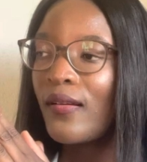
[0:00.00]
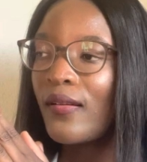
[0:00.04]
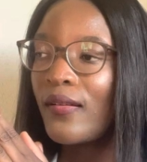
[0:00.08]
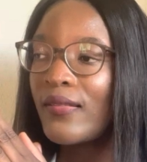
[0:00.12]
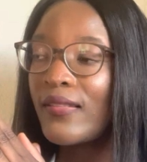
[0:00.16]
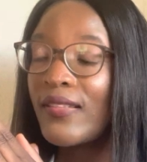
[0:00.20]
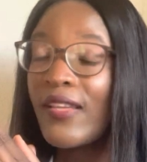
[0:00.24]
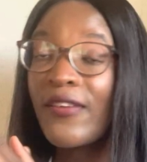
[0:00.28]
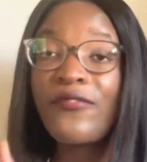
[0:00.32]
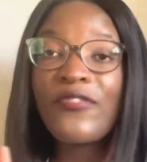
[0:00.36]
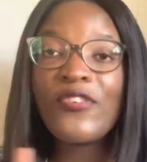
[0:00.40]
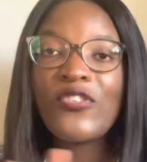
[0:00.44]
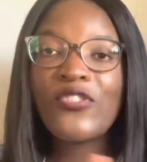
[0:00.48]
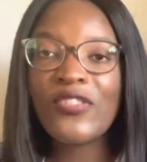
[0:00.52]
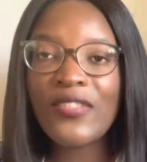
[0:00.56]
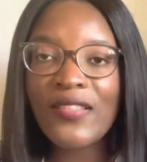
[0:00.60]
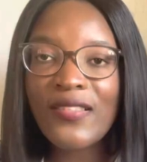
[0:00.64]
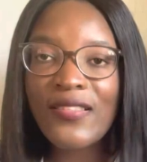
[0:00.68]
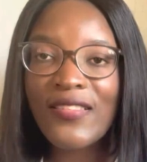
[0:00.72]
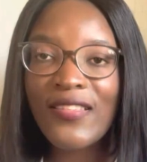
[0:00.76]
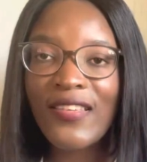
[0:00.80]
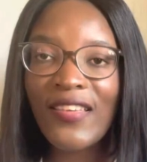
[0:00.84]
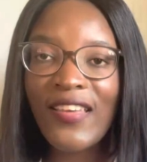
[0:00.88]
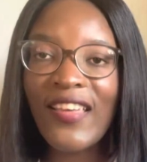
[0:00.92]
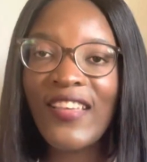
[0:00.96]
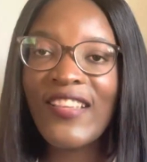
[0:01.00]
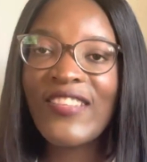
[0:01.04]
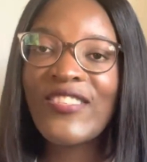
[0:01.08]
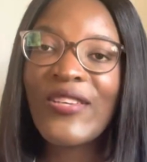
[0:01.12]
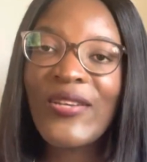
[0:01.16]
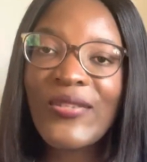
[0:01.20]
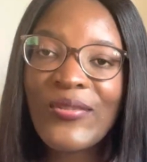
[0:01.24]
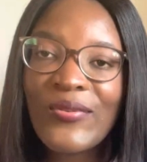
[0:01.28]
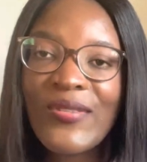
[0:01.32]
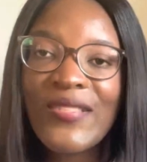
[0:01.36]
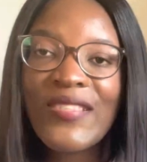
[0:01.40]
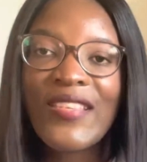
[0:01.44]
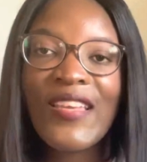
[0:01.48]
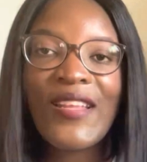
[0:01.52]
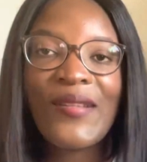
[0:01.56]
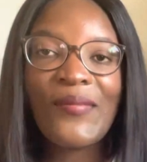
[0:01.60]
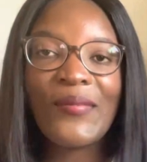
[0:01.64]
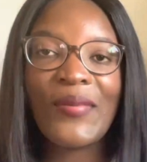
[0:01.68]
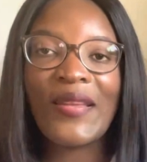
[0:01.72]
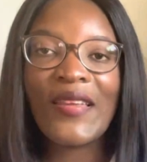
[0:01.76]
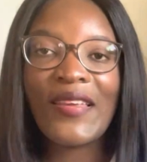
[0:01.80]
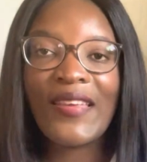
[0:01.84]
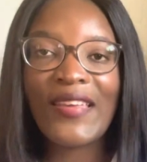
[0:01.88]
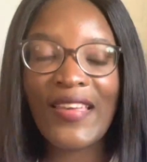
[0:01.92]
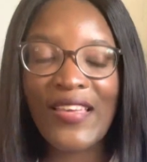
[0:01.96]
deficiency, so to say, in
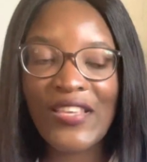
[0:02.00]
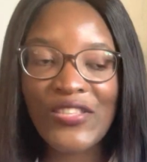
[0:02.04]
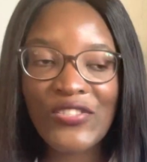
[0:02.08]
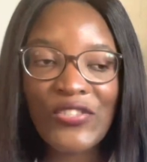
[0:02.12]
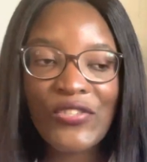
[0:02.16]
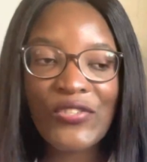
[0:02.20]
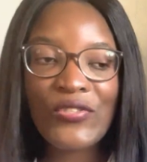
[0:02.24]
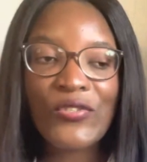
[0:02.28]
medication.